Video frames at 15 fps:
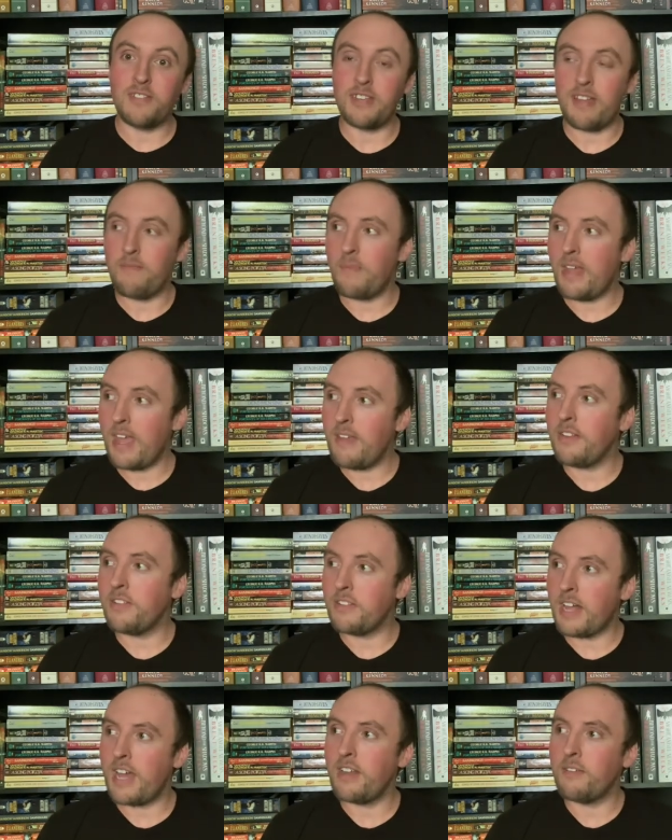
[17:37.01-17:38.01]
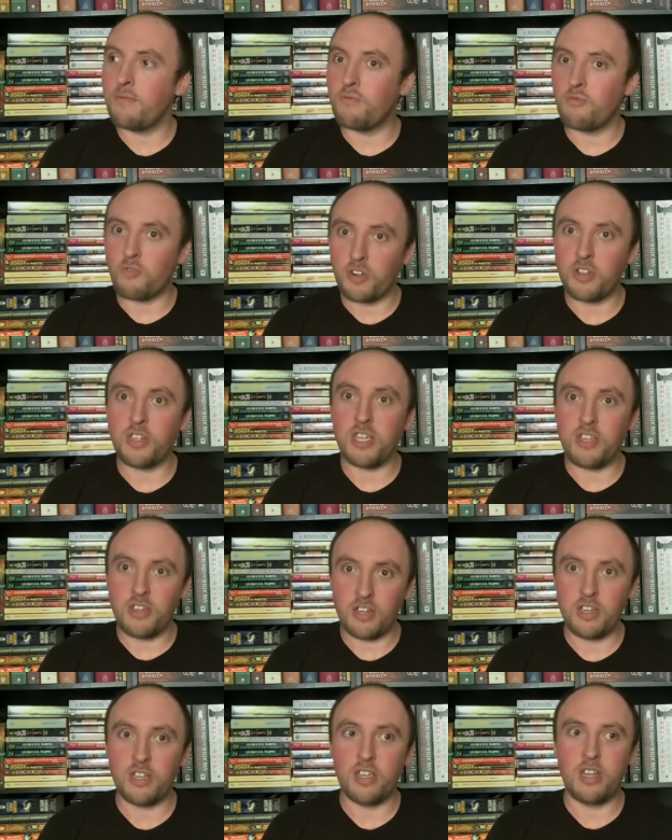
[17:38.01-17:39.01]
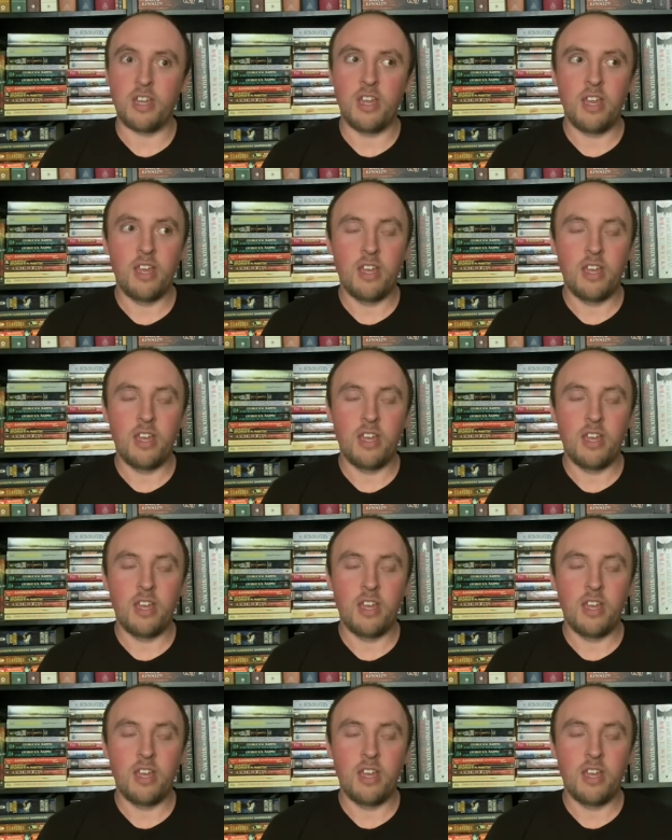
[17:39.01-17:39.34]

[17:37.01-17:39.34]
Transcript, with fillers: I've had a lot of really good